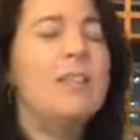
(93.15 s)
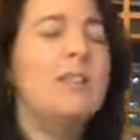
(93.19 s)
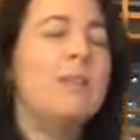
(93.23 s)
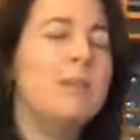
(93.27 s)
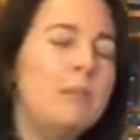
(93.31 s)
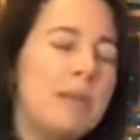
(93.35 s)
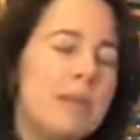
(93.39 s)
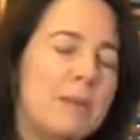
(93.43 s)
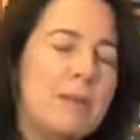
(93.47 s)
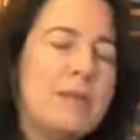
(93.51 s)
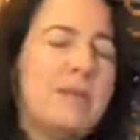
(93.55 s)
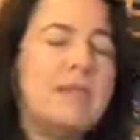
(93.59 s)

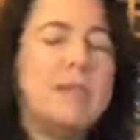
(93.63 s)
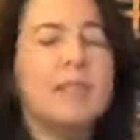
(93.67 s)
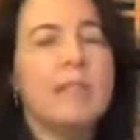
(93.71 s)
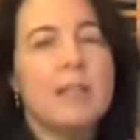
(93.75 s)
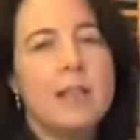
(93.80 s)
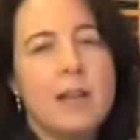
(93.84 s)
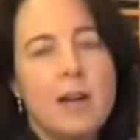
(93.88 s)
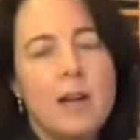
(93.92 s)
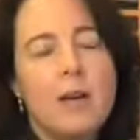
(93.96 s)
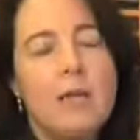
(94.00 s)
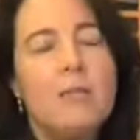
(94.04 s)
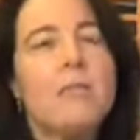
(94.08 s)
There may be
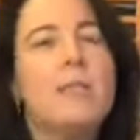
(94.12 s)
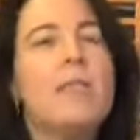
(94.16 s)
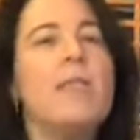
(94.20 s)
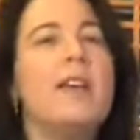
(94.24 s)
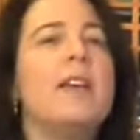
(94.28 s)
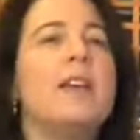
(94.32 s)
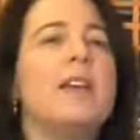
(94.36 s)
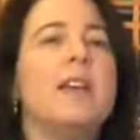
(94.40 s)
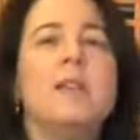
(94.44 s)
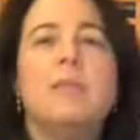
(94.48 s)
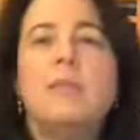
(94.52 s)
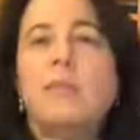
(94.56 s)
some
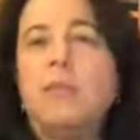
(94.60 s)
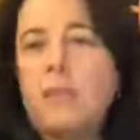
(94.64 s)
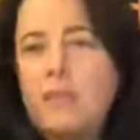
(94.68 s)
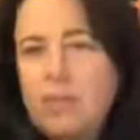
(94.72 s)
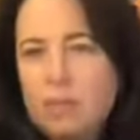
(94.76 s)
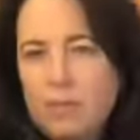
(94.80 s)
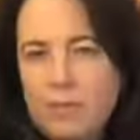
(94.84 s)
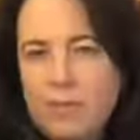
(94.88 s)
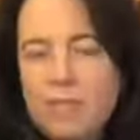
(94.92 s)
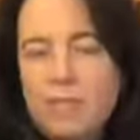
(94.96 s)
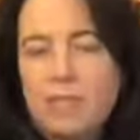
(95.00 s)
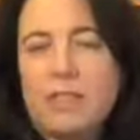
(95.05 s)
that can be
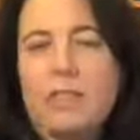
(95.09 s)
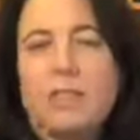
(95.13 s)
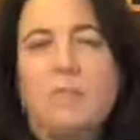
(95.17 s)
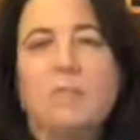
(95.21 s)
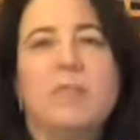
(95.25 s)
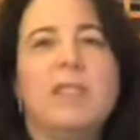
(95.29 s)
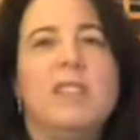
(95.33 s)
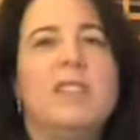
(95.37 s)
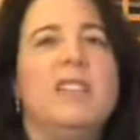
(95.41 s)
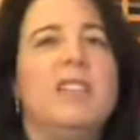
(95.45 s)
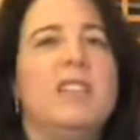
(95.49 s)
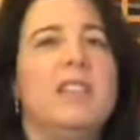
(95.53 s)

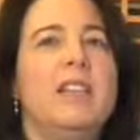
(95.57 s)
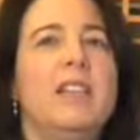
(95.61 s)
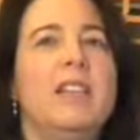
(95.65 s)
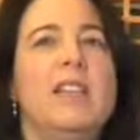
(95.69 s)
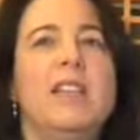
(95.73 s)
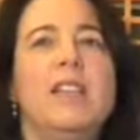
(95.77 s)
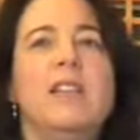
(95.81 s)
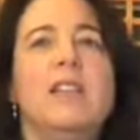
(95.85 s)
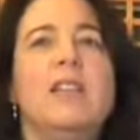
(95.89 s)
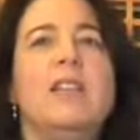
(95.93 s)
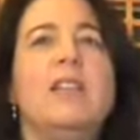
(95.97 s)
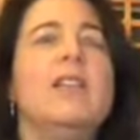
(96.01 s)
defensively
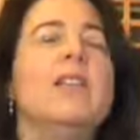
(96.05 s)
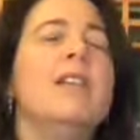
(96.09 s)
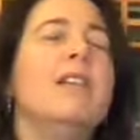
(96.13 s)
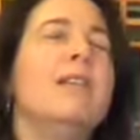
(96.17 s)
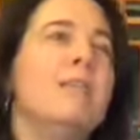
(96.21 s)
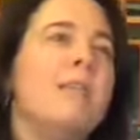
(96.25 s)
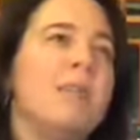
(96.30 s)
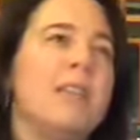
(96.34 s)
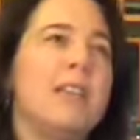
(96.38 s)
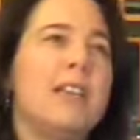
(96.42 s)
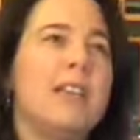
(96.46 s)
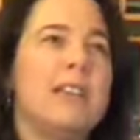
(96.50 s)
deleted,
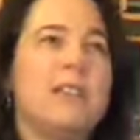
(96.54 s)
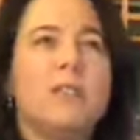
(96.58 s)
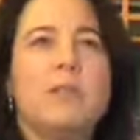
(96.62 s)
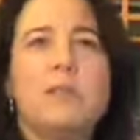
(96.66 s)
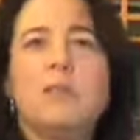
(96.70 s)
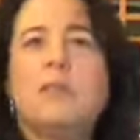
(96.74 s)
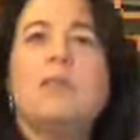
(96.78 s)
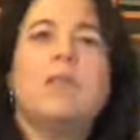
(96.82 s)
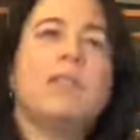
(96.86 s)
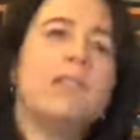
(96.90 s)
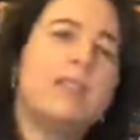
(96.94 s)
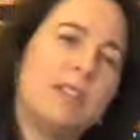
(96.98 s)
but that's
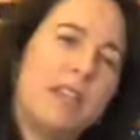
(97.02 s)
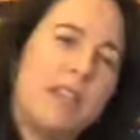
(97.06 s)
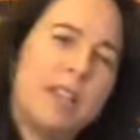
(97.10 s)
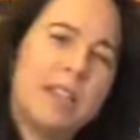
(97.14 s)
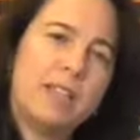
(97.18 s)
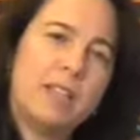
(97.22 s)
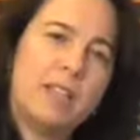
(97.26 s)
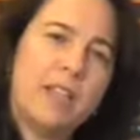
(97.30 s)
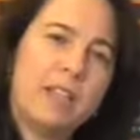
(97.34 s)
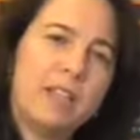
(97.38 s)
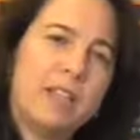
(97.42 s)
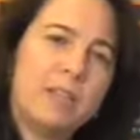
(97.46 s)
almost a
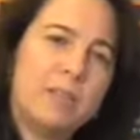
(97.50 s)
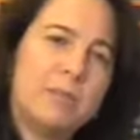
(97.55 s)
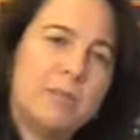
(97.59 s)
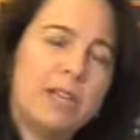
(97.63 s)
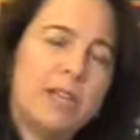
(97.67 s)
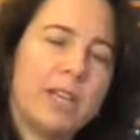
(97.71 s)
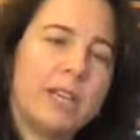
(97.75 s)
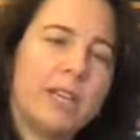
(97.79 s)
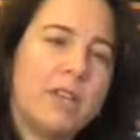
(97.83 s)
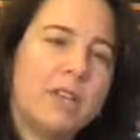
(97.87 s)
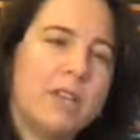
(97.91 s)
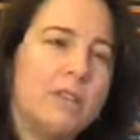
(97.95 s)
sideline
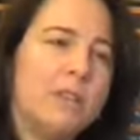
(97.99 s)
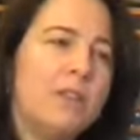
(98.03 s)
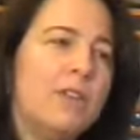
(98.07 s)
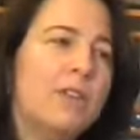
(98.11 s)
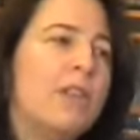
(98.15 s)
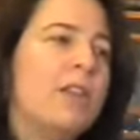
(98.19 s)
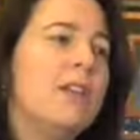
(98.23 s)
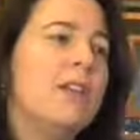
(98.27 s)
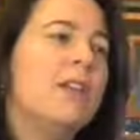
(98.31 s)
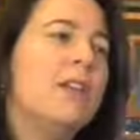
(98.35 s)
objective.